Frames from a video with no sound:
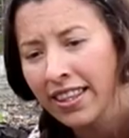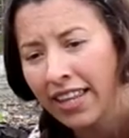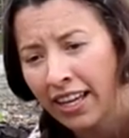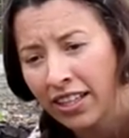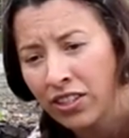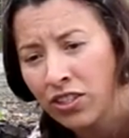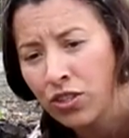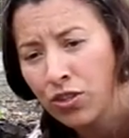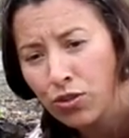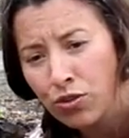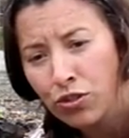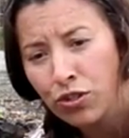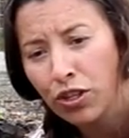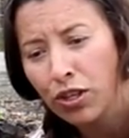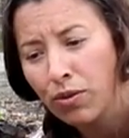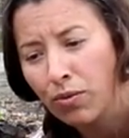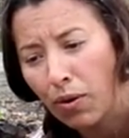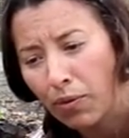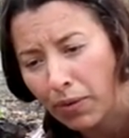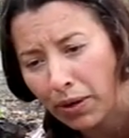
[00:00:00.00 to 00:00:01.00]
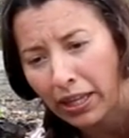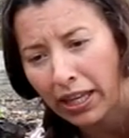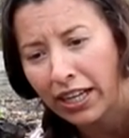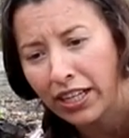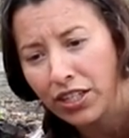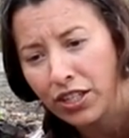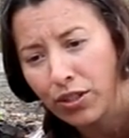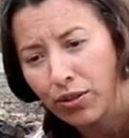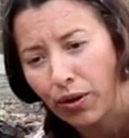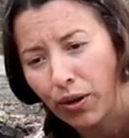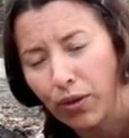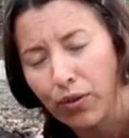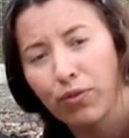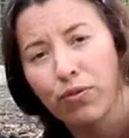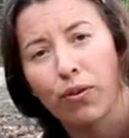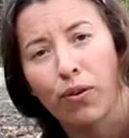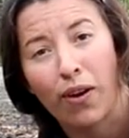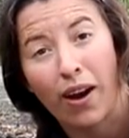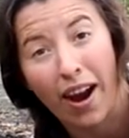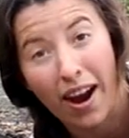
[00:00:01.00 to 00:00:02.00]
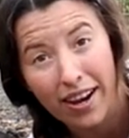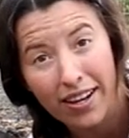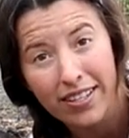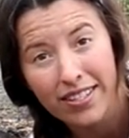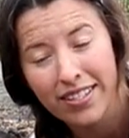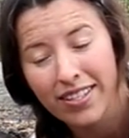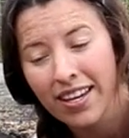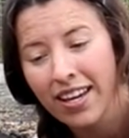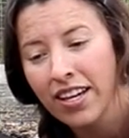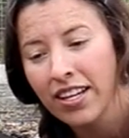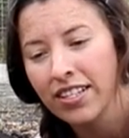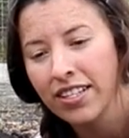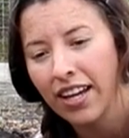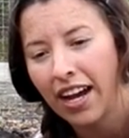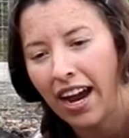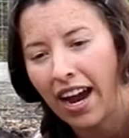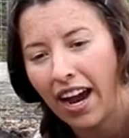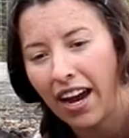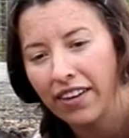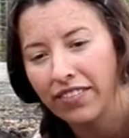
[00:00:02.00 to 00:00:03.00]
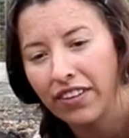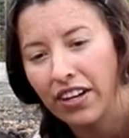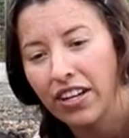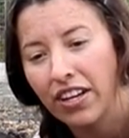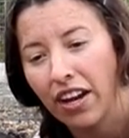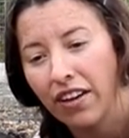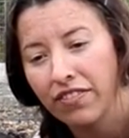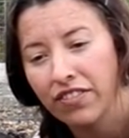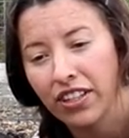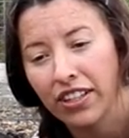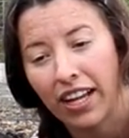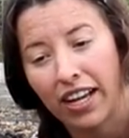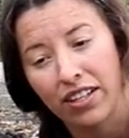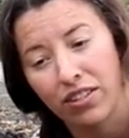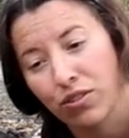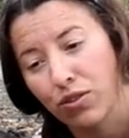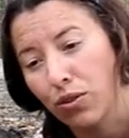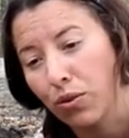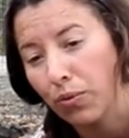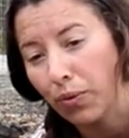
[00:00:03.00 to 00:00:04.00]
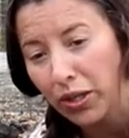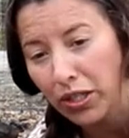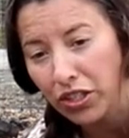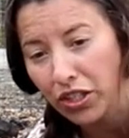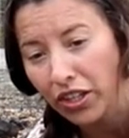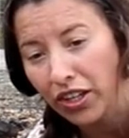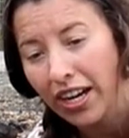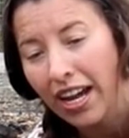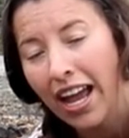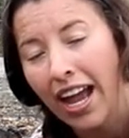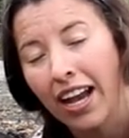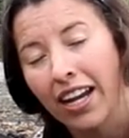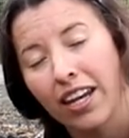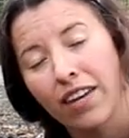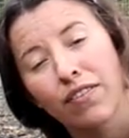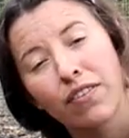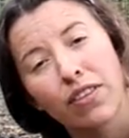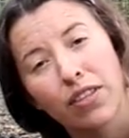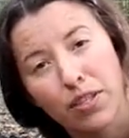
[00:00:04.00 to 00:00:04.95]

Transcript: That's usually what we like to grow for us to have enough to last through the winter and even